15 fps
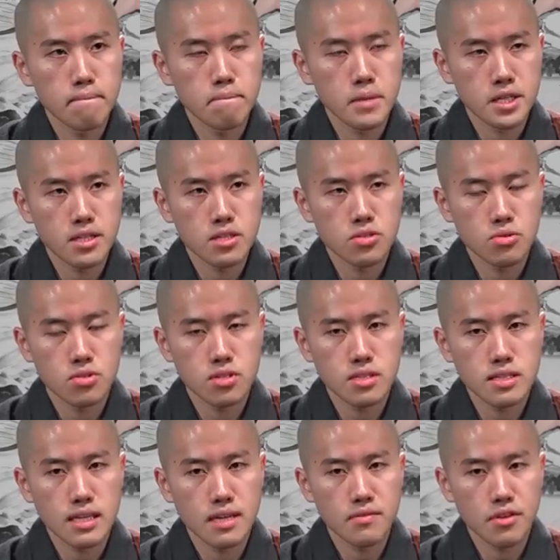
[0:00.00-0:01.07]
Because you
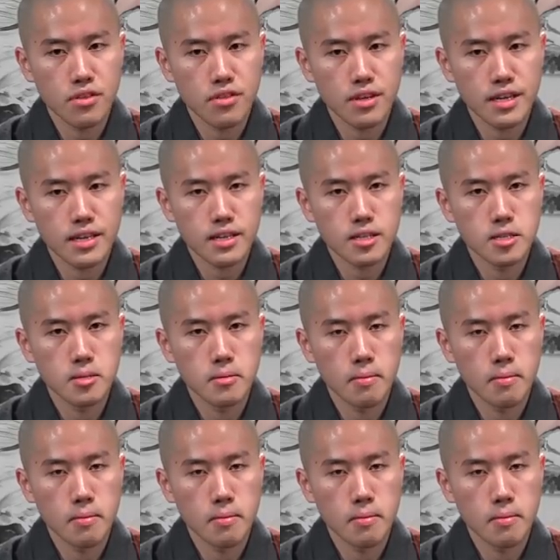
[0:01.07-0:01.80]
see everything